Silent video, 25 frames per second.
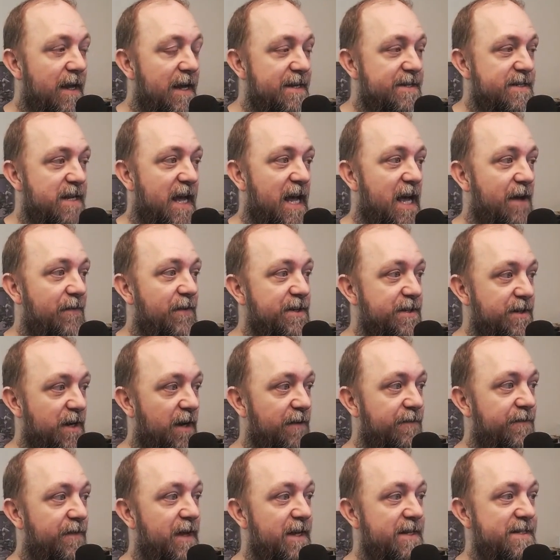to have
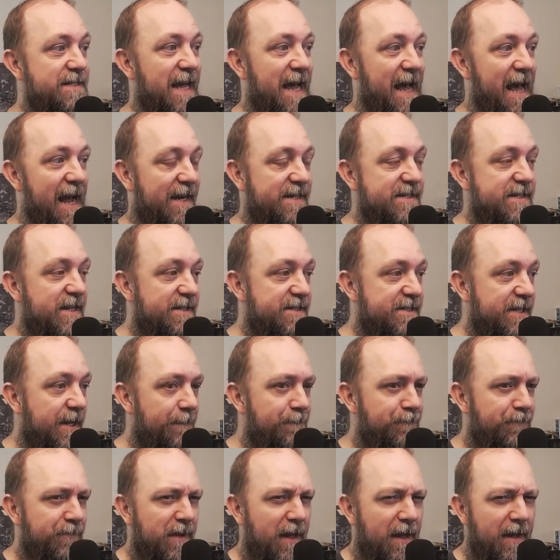enough to access it.
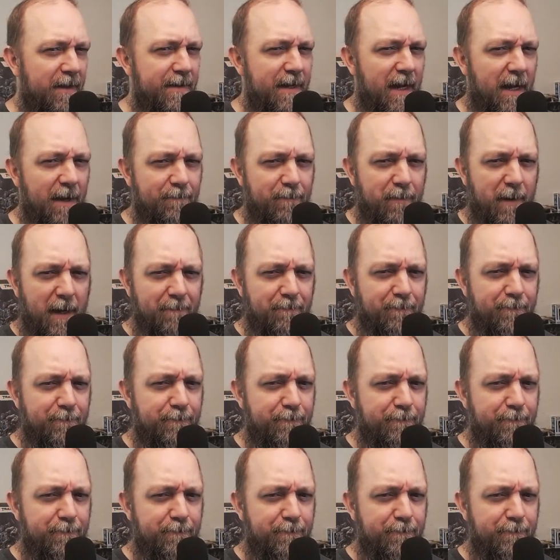Now, I'm,